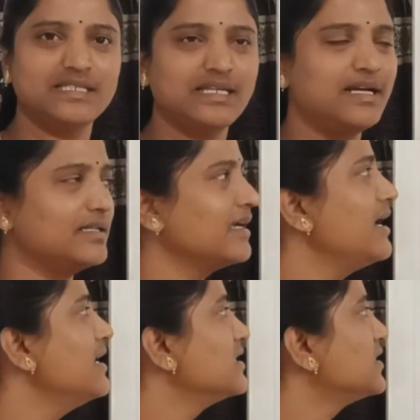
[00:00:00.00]
is it not?
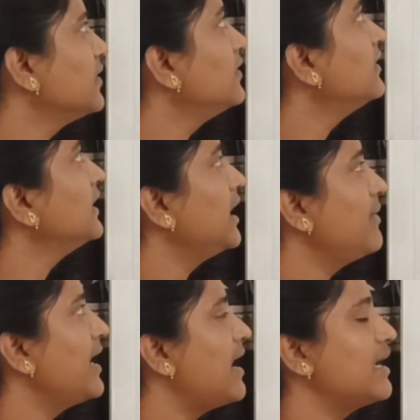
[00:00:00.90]
So they
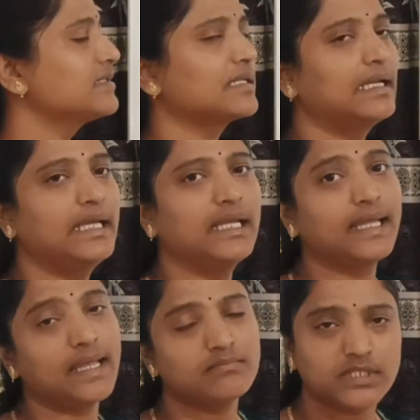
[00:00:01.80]
may ask
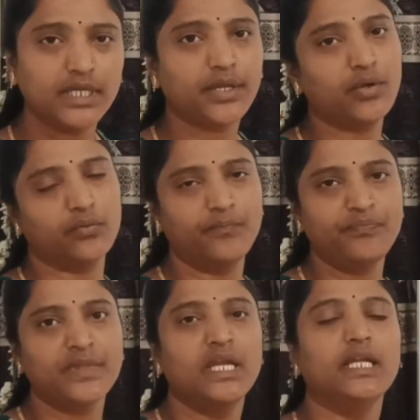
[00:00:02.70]
like MCQ.
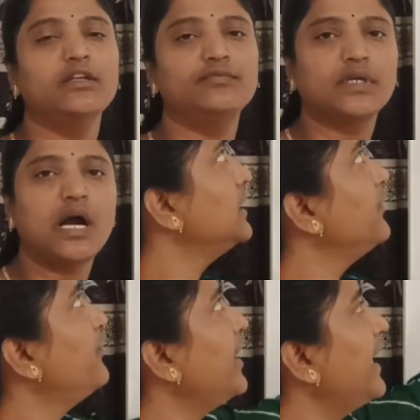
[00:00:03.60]

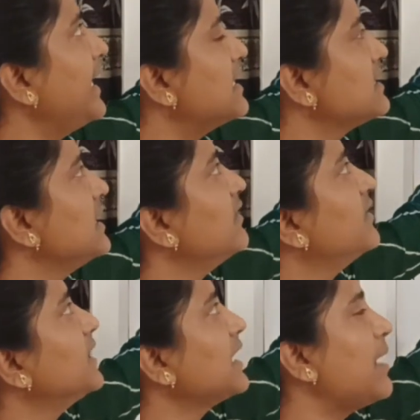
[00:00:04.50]
If a has
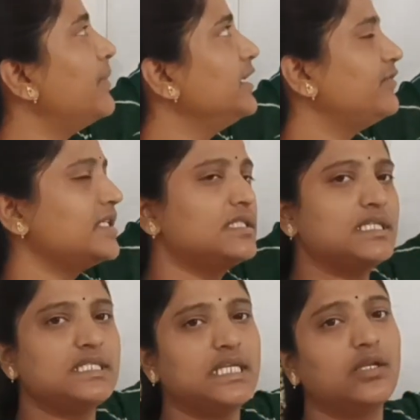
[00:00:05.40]
given common difference
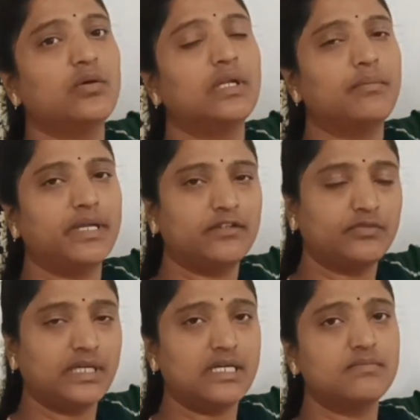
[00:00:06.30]
is 0, number
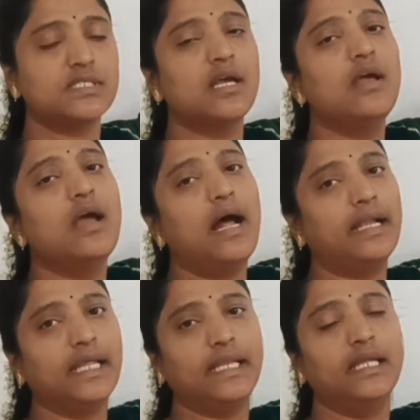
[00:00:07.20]
of terms
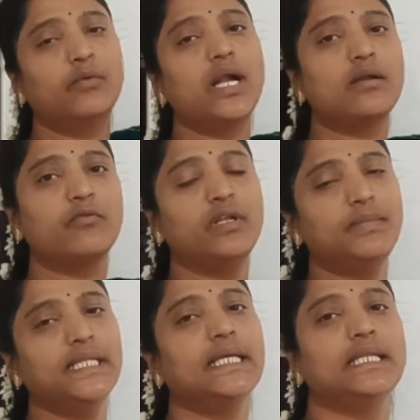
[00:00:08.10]
and na what will
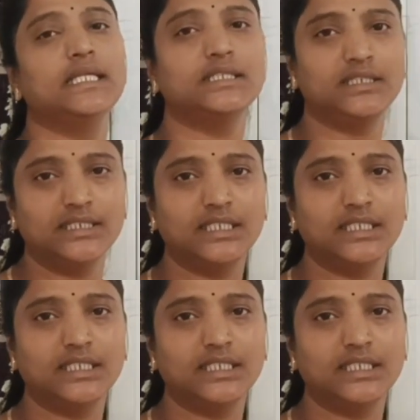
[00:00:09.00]
be the nth